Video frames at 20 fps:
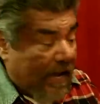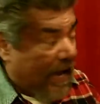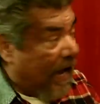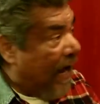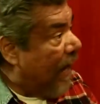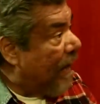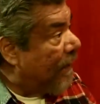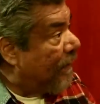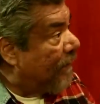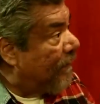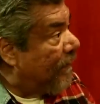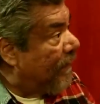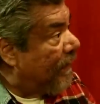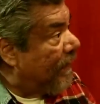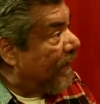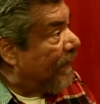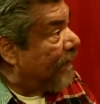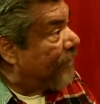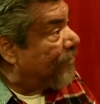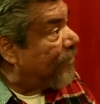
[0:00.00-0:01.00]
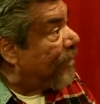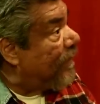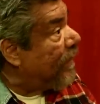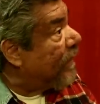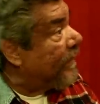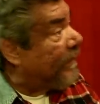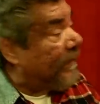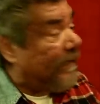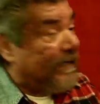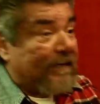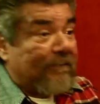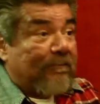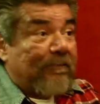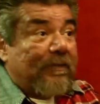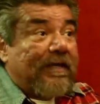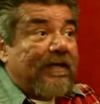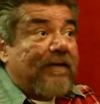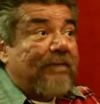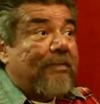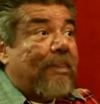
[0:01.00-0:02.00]
And it fucking hit
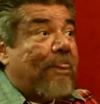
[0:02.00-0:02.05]
me.